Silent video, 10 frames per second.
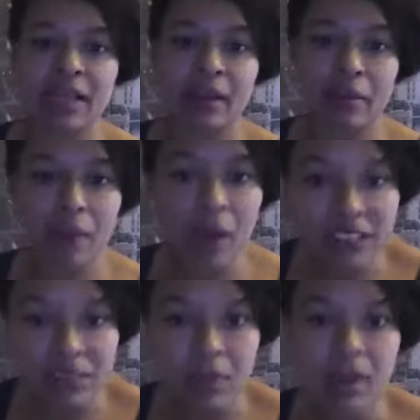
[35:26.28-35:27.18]
a
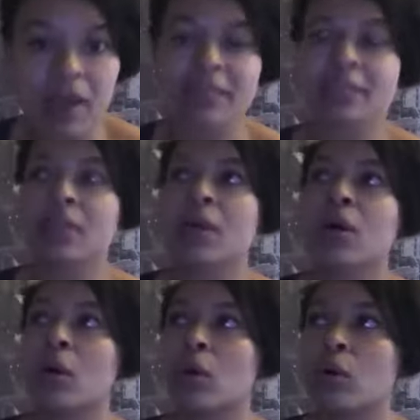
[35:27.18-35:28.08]
mastermind,
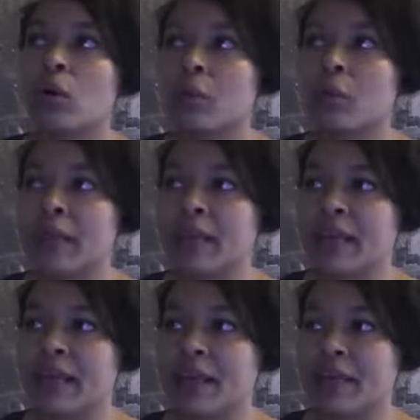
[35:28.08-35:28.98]
or
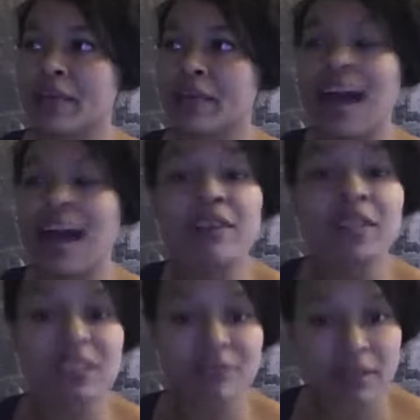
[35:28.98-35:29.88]
being having
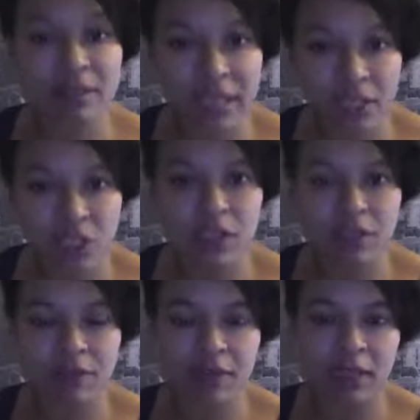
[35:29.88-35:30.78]
this foundation
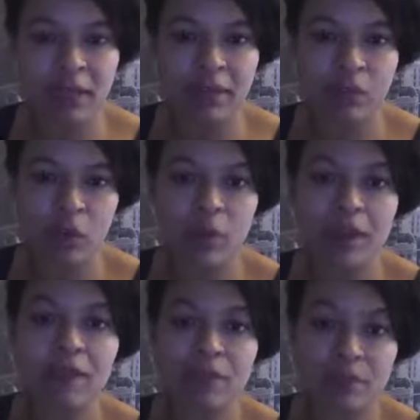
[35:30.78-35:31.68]
of what we're
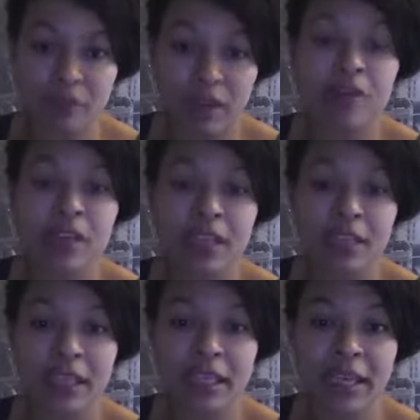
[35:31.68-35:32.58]
covering in
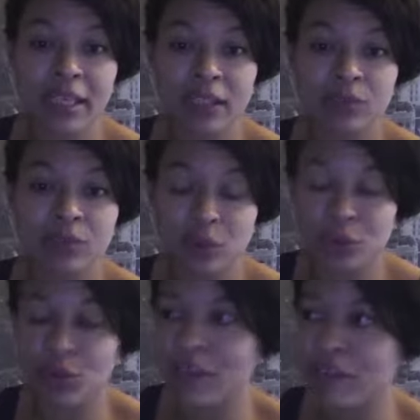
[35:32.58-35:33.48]
the Engage,
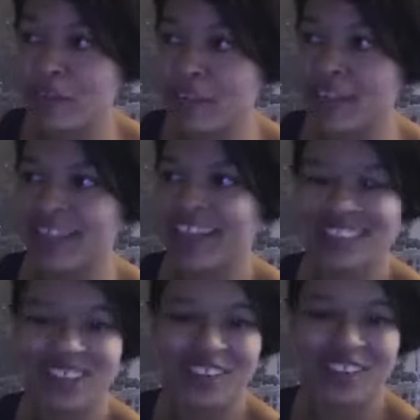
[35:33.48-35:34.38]
you're covering in the,
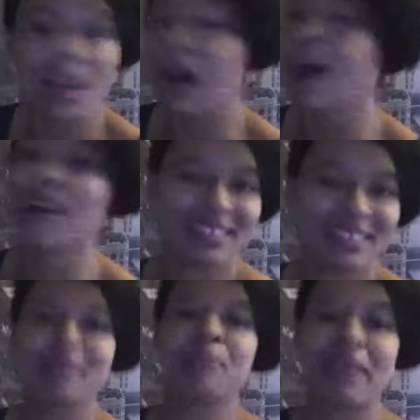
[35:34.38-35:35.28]
sorry,
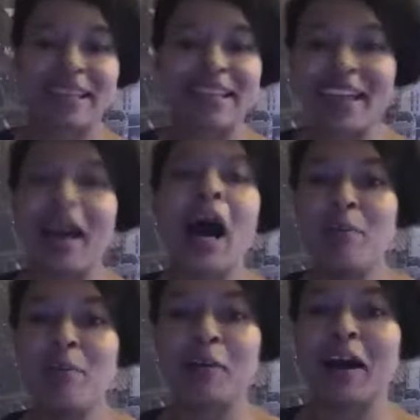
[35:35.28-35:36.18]
make it clear,
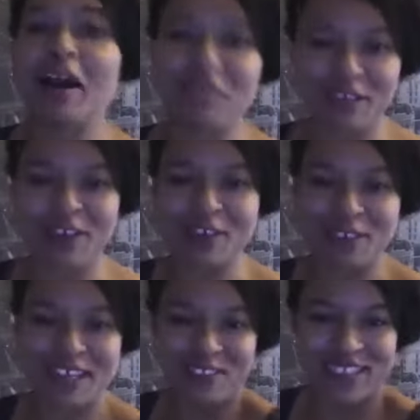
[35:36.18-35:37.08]
I'm not part of the
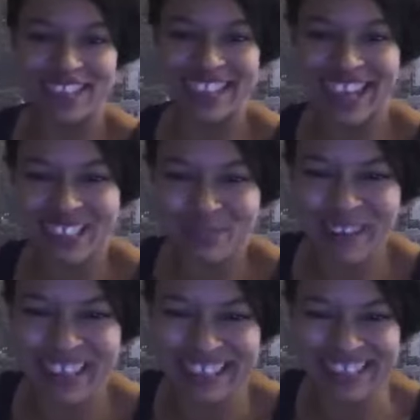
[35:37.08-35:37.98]
faculty of the Engaged
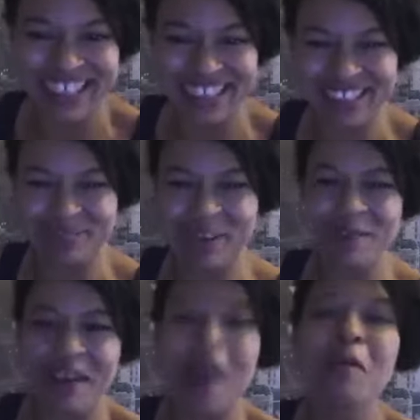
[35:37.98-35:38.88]
Space
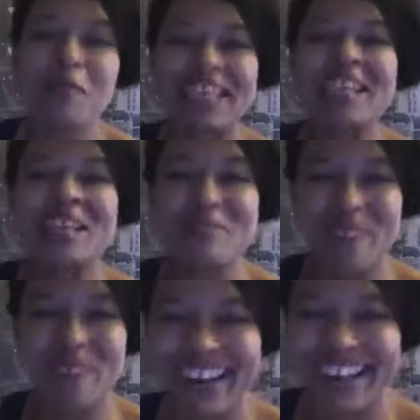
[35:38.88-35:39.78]
experiment. I will be taking
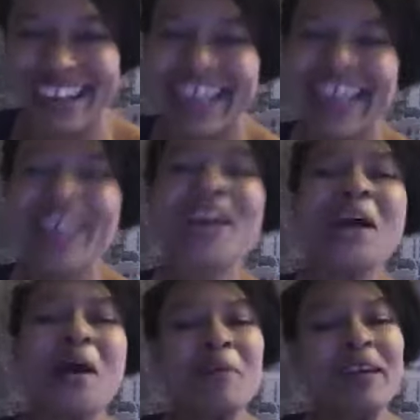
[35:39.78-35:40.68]
part in it,
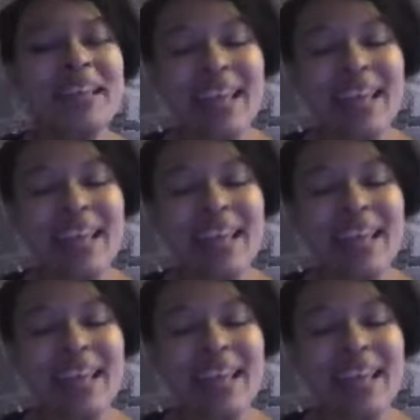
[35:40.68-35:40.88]
but